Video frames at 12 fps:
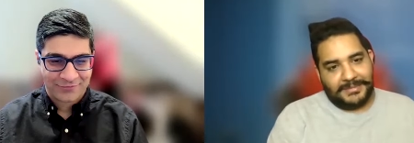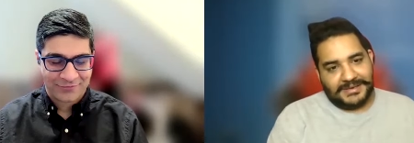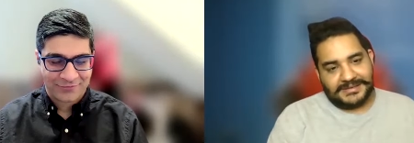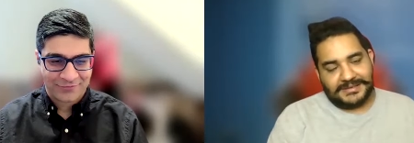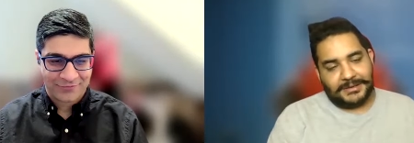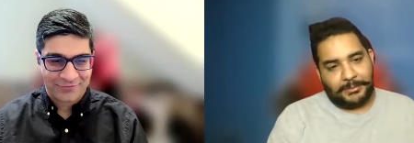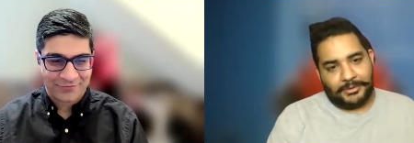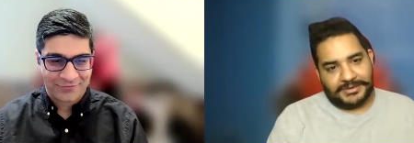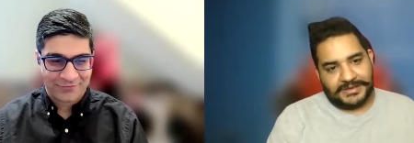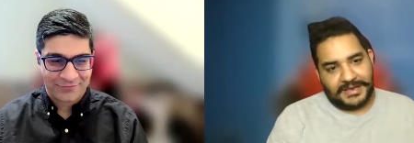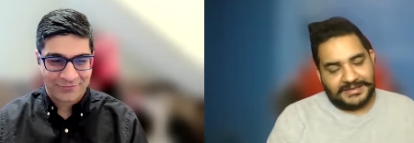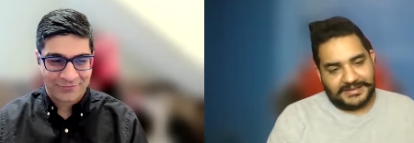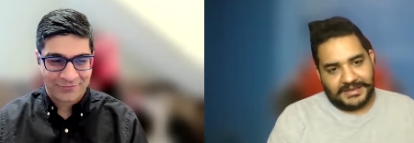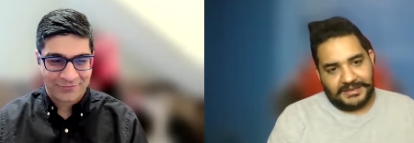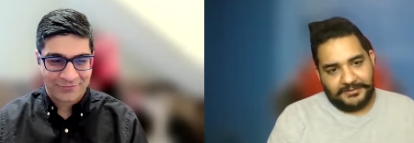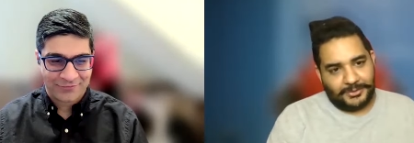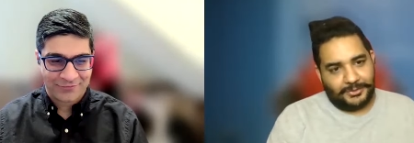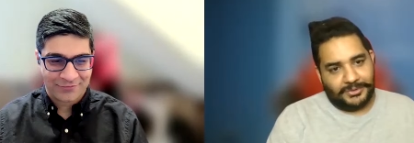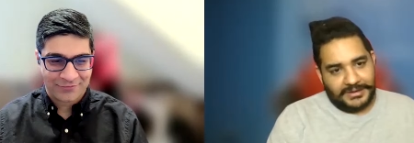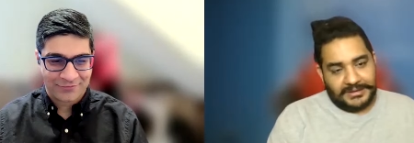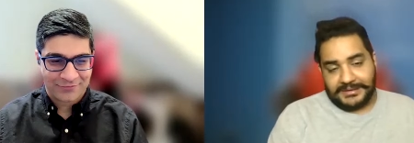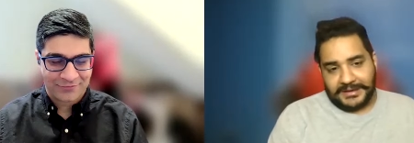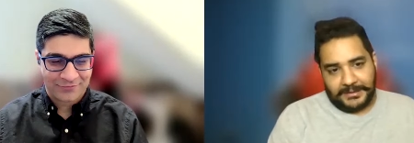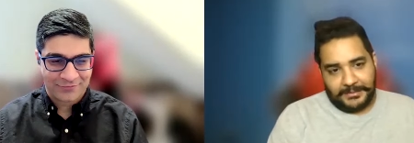Speaker 1: MS in computer science gave you
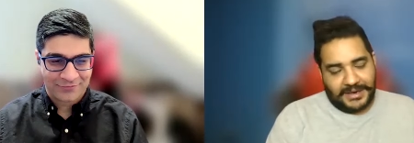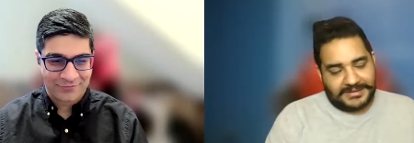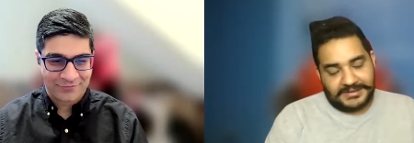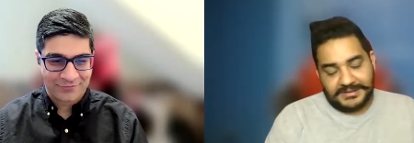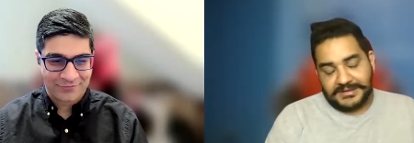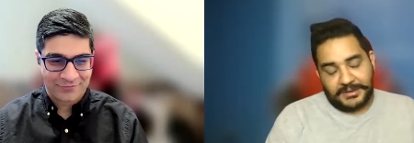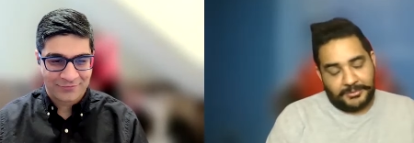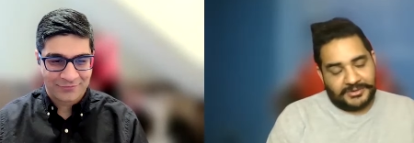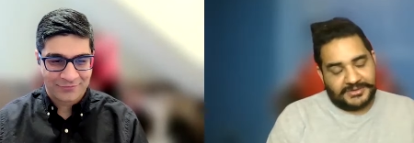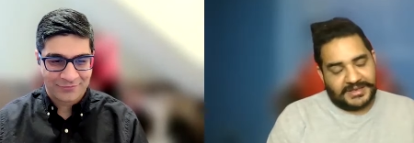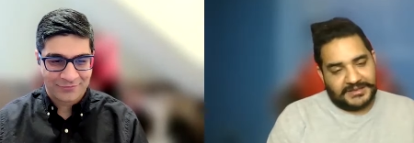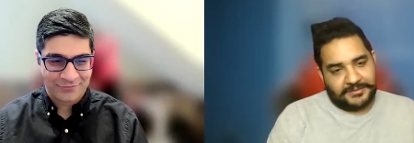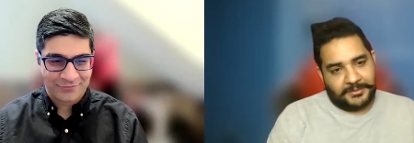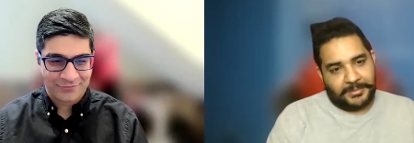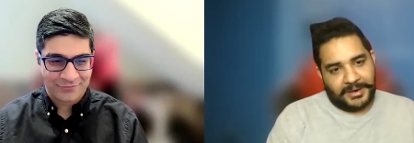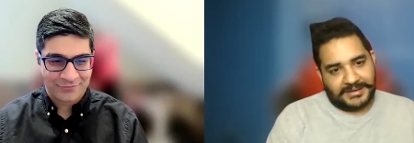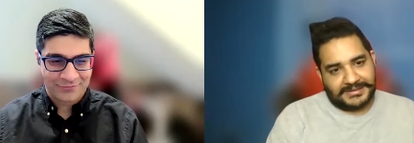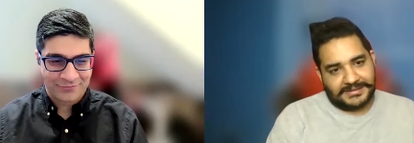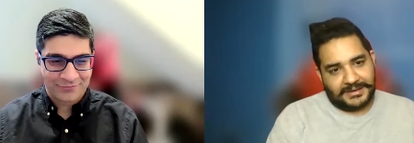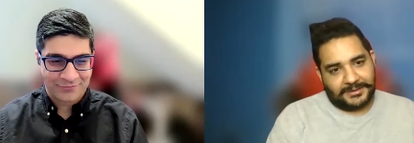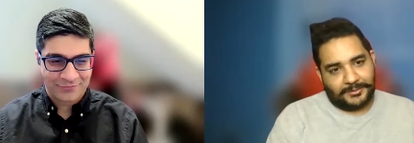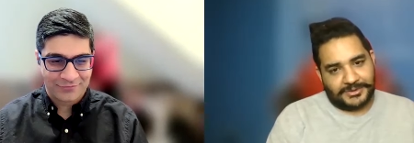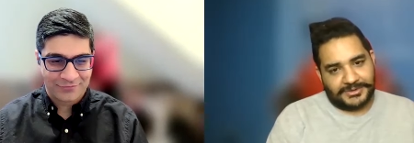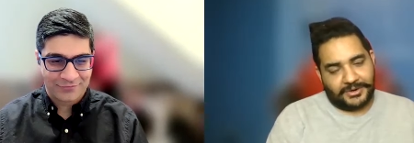that a master's in computer science from
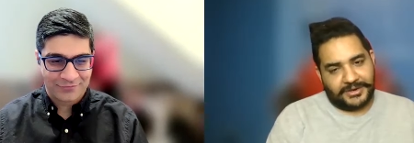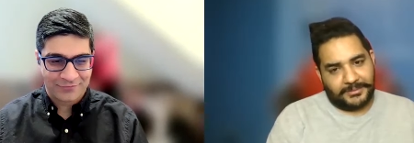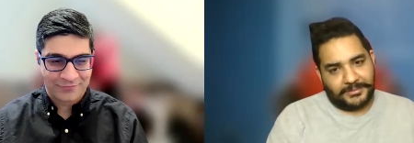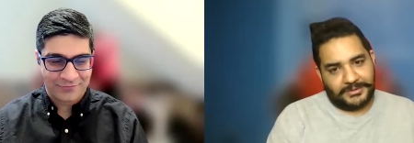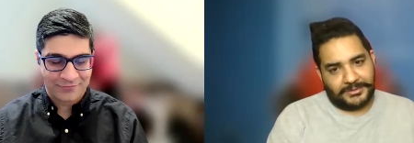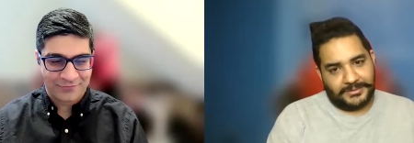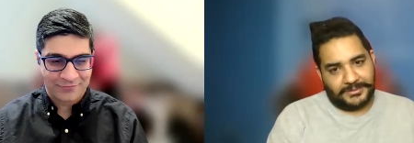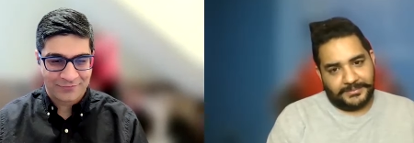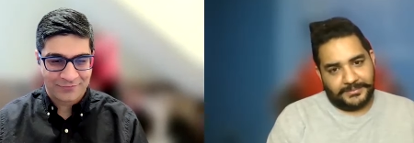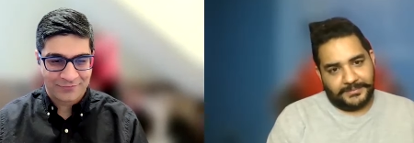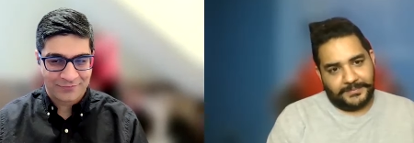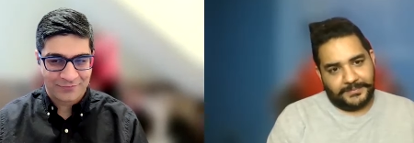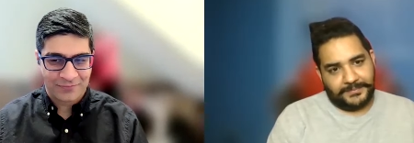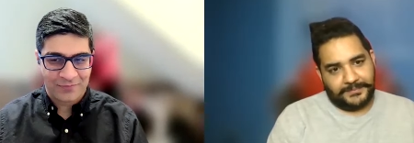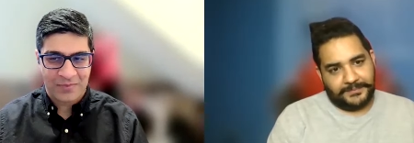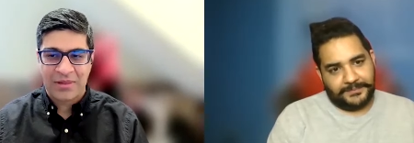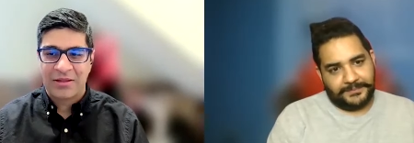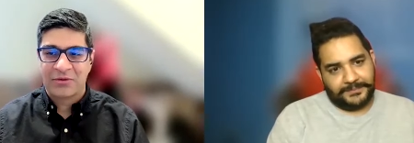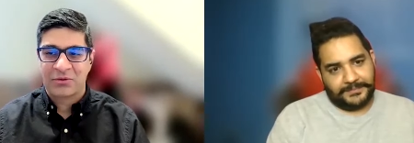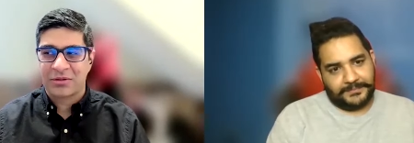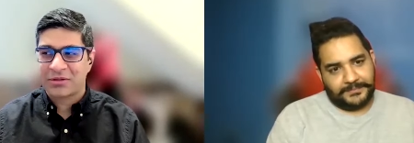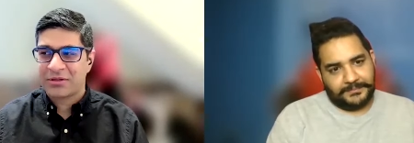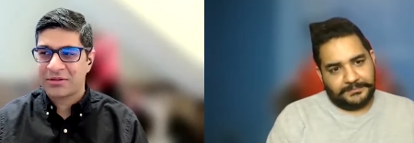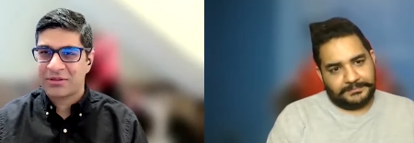Pakistan was not able to?
Speaker 2: So
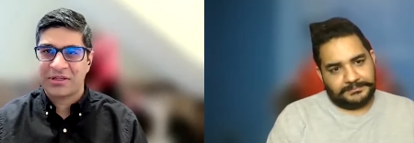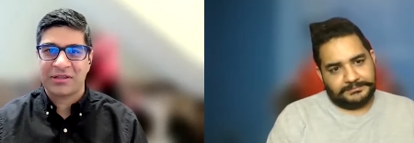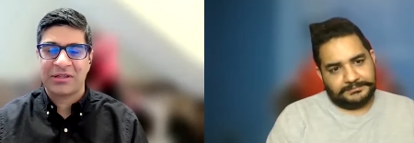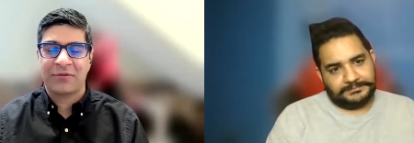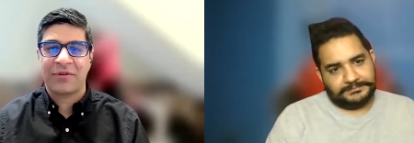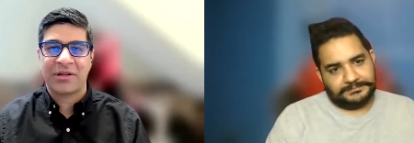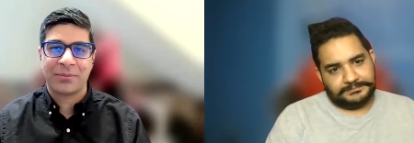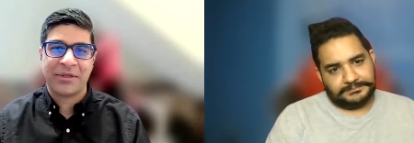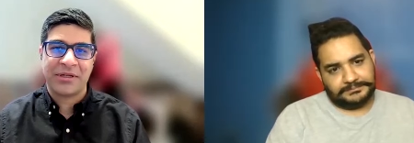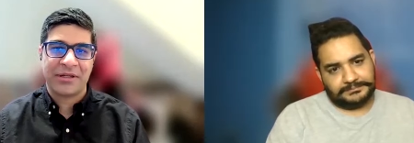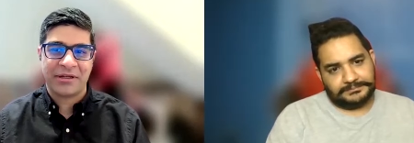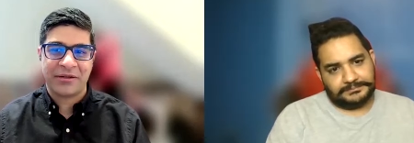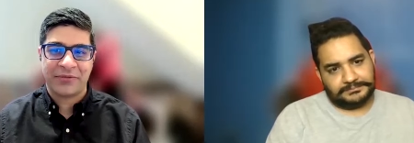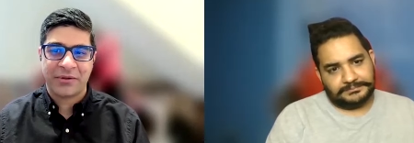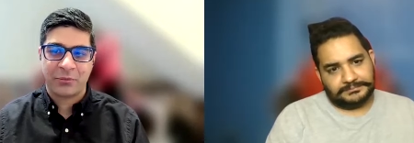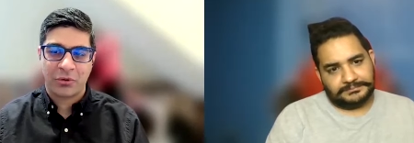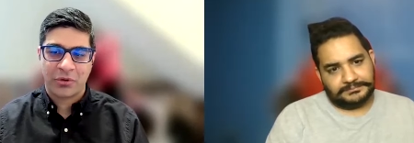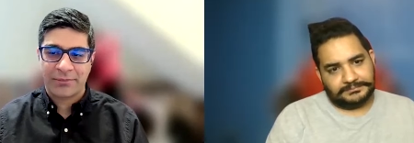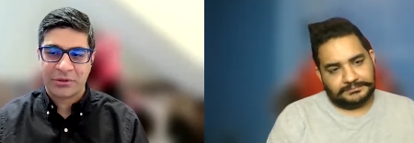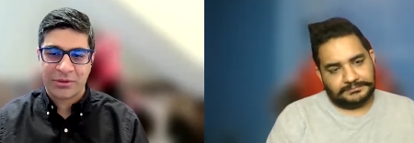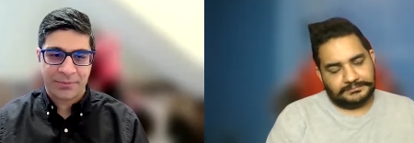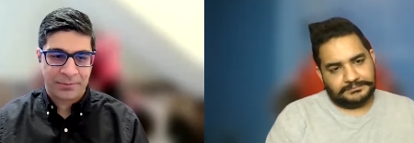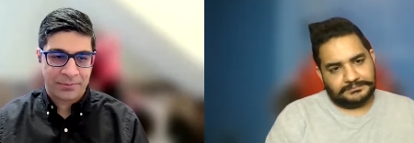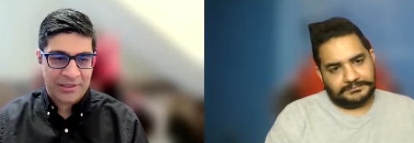they, they were completely different programs. So
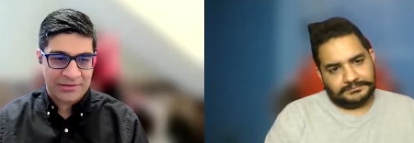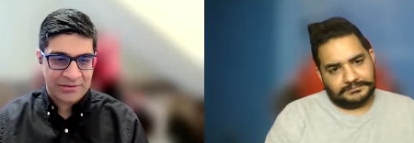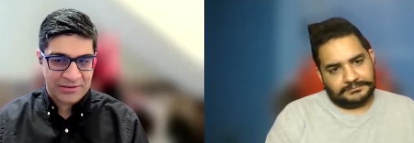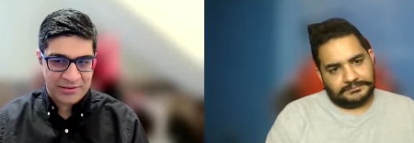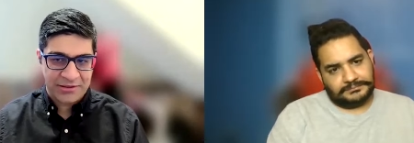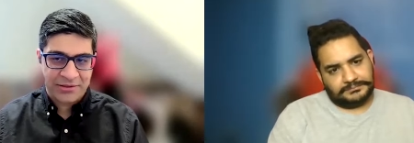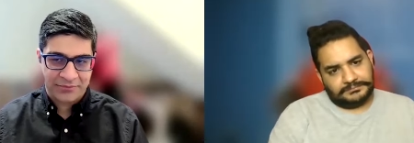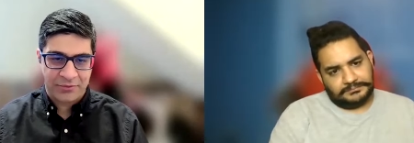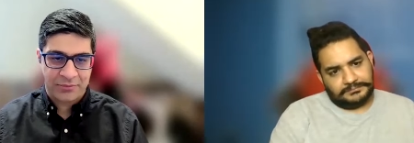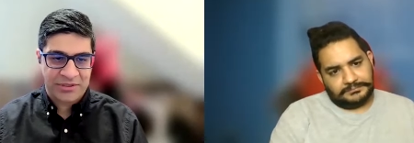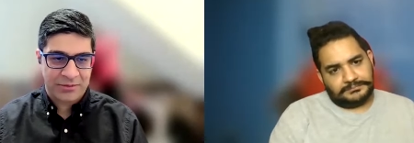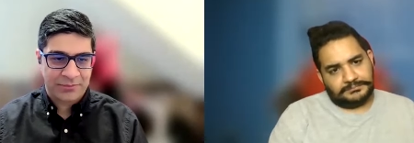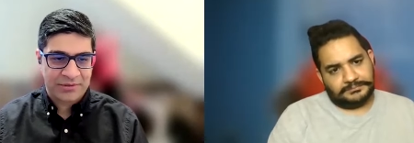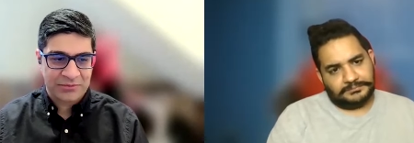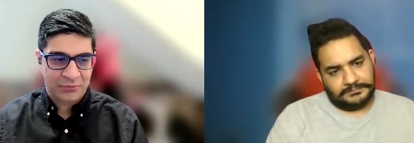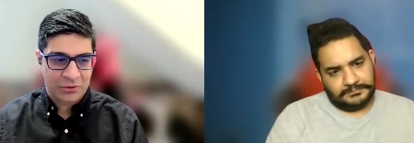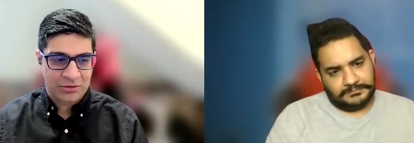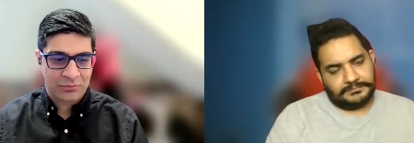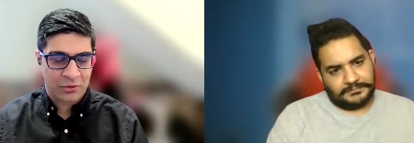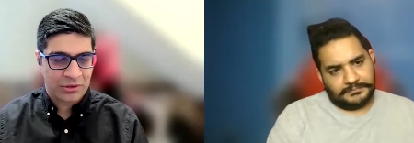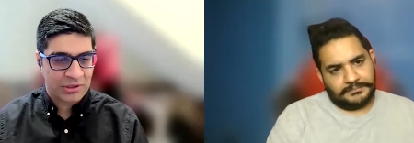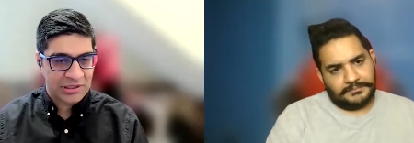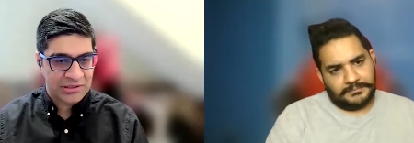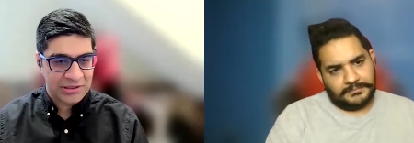the master's I did from Zabist was more
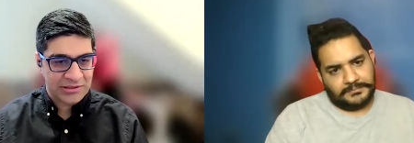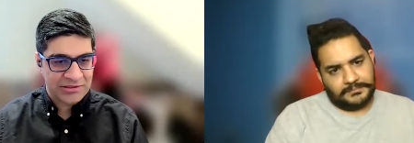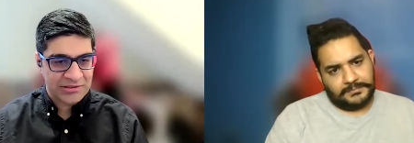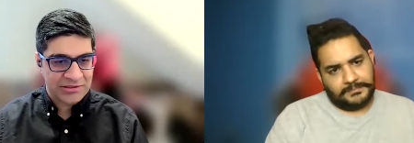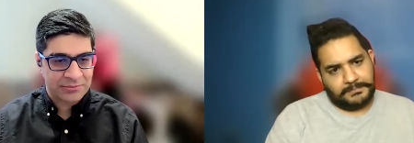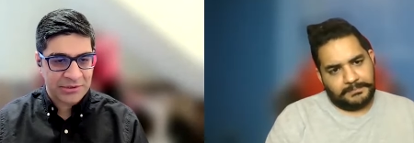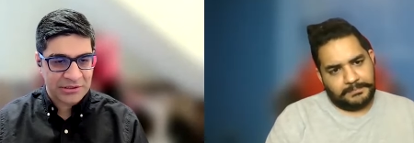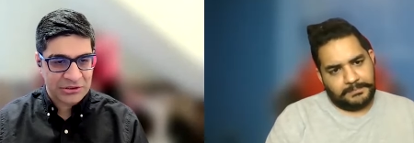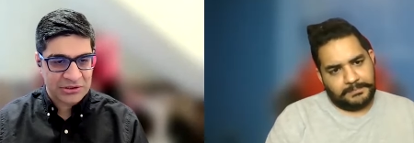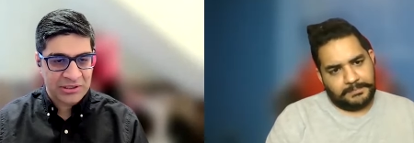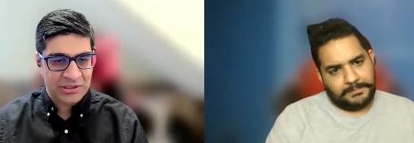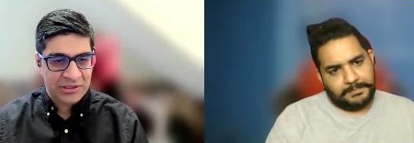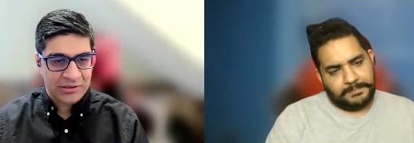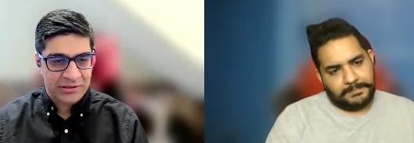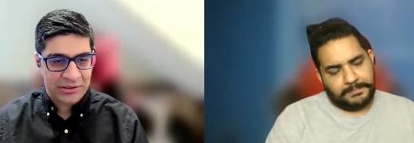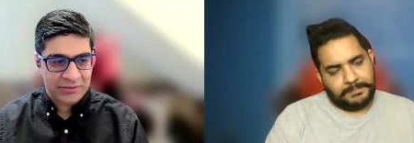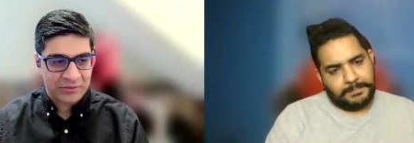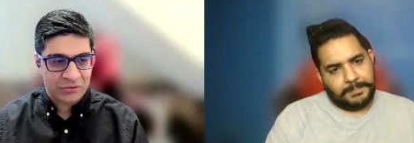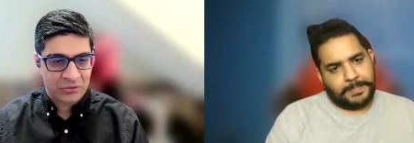research-based thing.